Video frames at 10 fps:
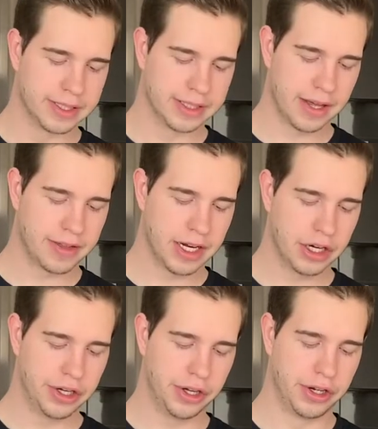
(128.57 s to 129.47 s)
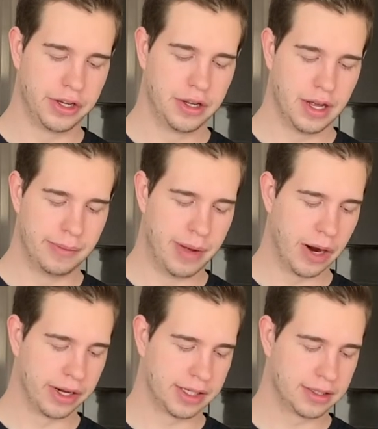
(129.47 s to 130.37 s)
is nothing good
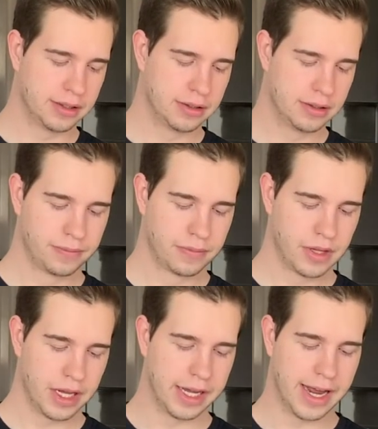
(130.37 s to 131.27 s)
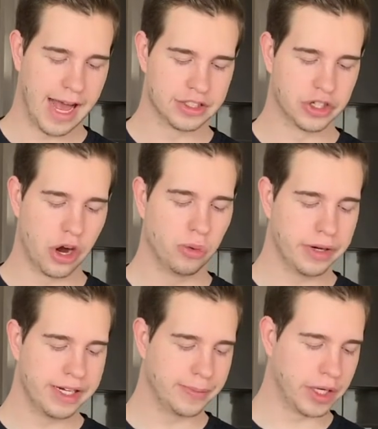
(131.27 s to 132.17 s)
about it. It has no
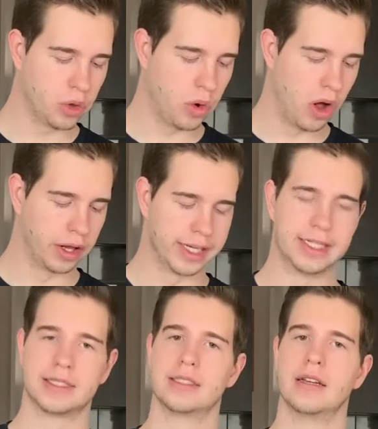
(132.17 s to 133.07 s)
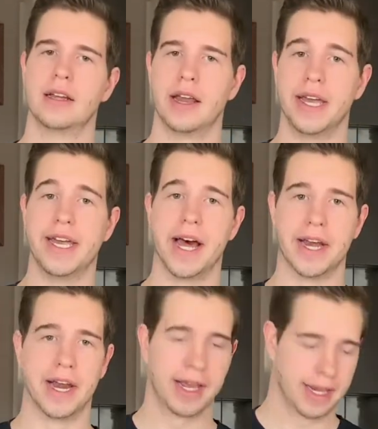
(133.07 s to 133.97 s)
redeeming qualities. None."